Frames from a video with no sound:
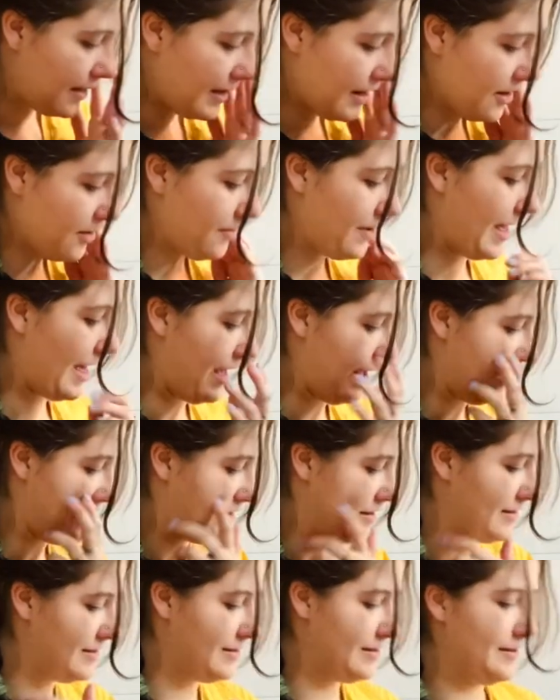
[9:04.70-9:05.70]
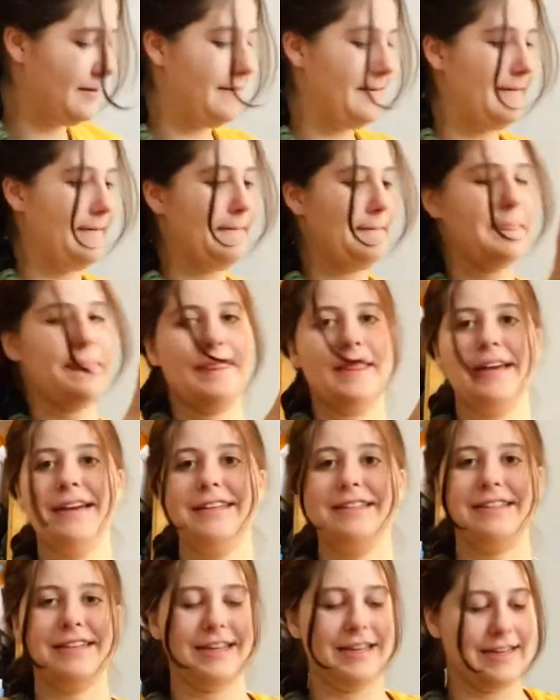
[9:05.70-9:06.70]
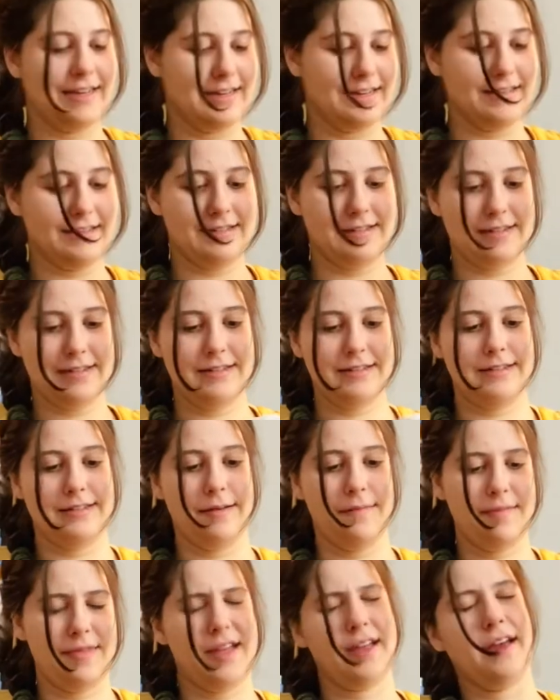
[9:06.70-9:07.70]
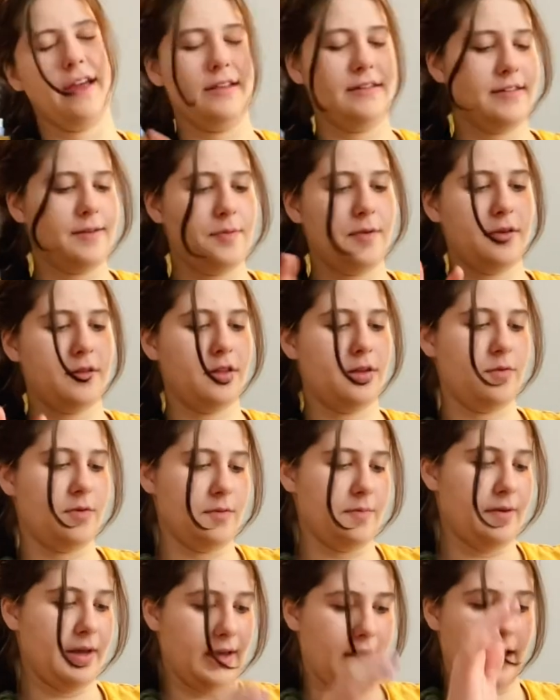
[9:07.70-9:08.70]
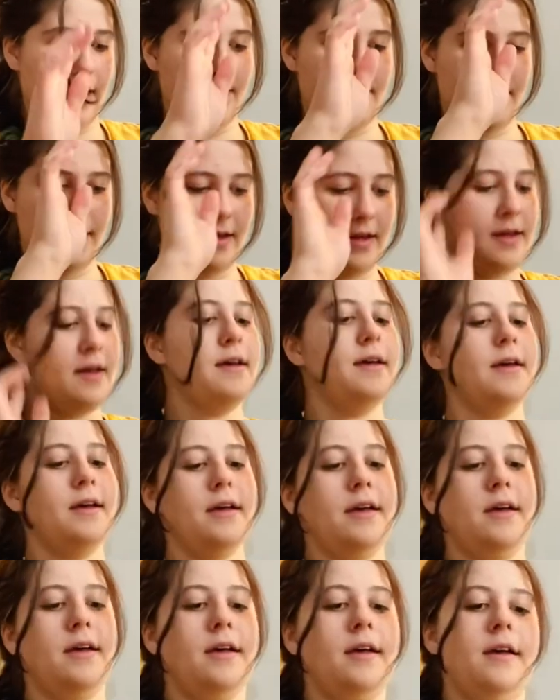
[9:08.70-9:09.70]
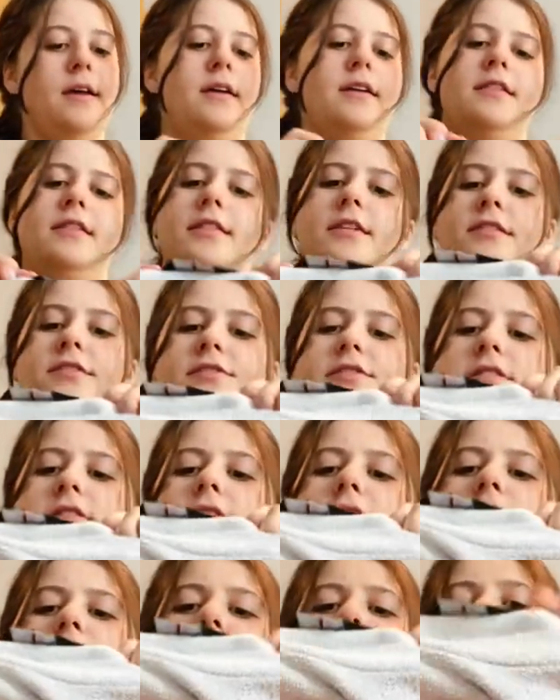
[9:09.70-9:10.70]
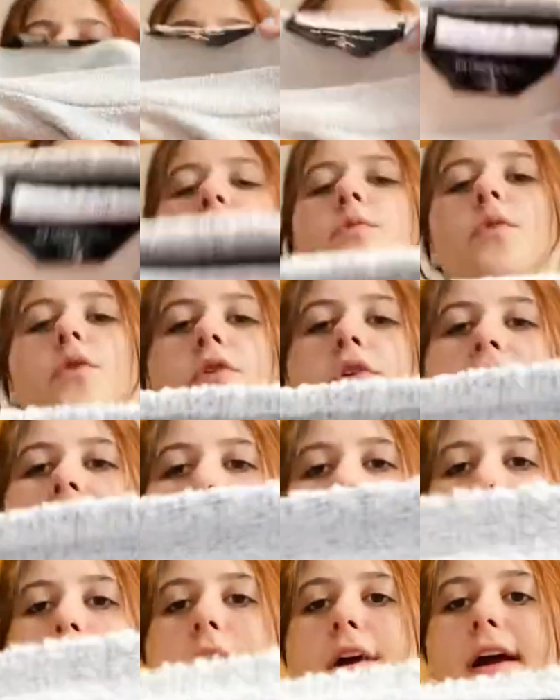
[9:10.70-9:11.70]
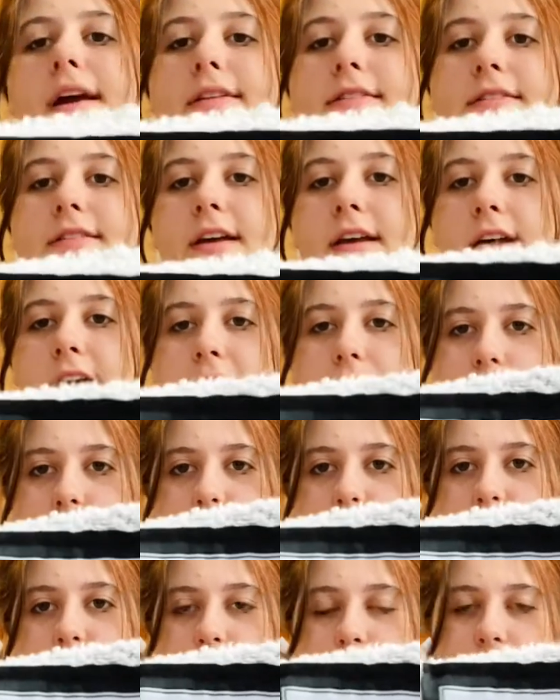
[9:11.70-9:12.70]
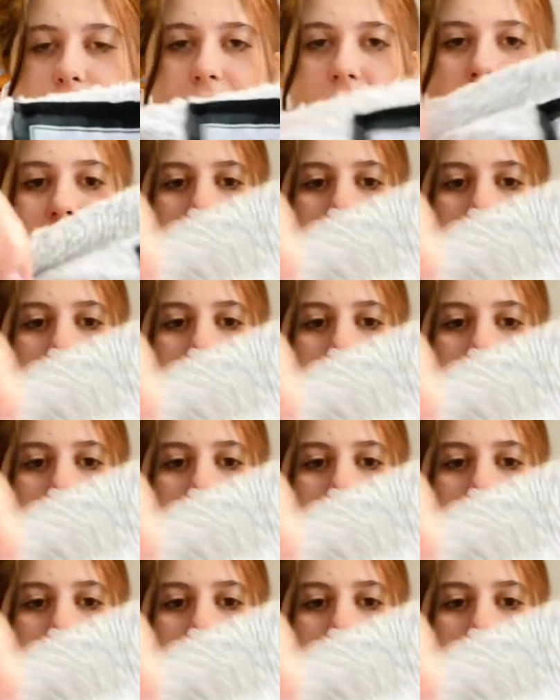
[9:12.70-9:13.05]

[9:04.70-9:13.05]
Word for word: Okay, this is something I typically wouldn't pick up. This, the brand Woolly Threads, I'm not sure what this